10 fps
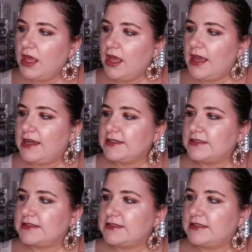
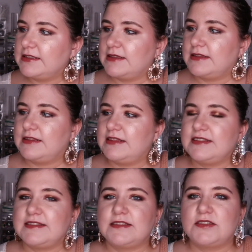and
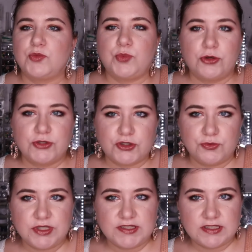this is supposed to
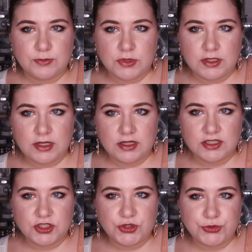be similar
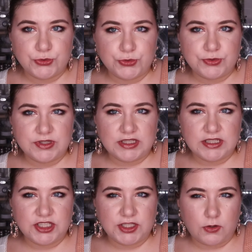to the
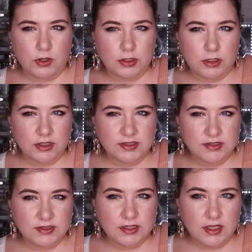Dior
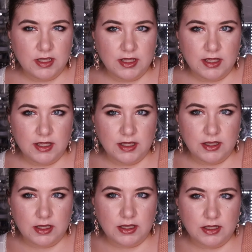gloss
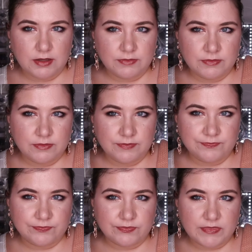in
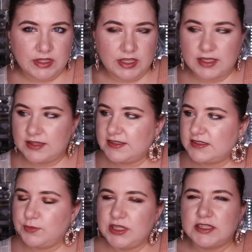this
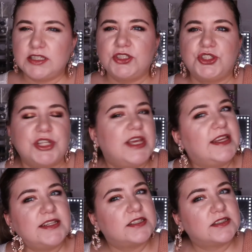milky shade,